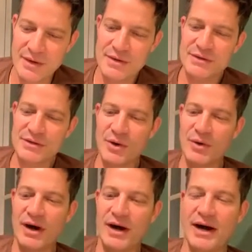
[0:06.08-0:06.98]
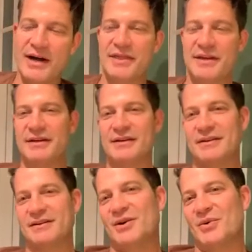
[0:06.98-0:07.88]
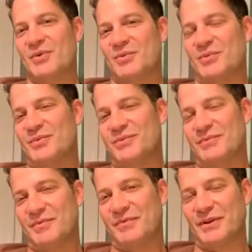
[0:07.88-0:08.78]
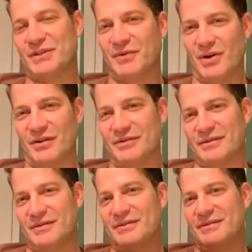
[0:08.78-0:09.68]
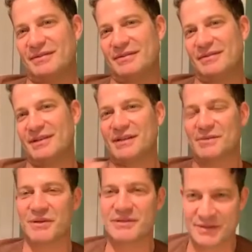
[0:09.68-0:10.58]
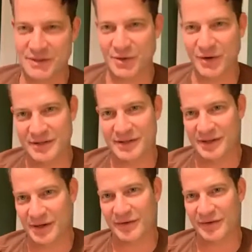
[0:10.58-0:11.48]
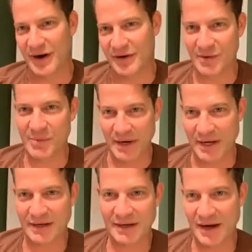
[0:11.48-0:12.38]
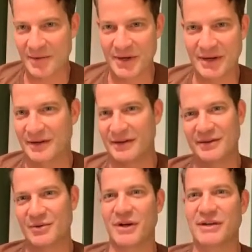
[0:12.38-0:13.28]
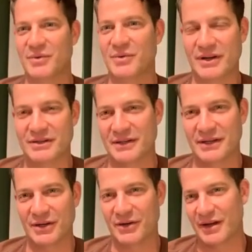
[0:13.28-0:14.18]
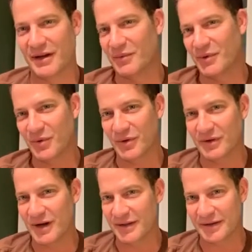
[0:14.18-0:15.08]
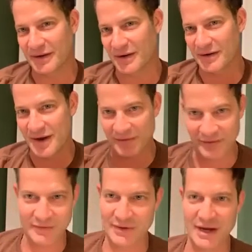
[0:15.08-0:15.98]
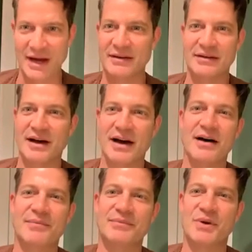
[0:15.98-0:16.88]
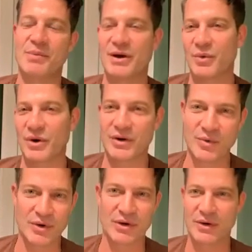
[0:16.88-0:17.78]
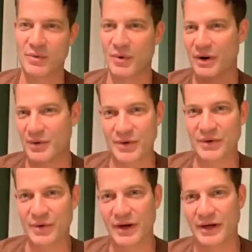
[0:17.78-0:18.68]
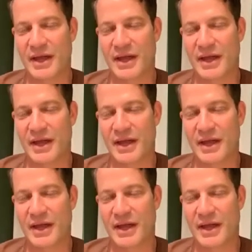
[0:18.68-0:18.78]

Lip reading: So I think, first of all, this has been such a crazy year for everybody. I mean, 2020 is a year that we will, I think, never forget, no matter where you were or what you were doing.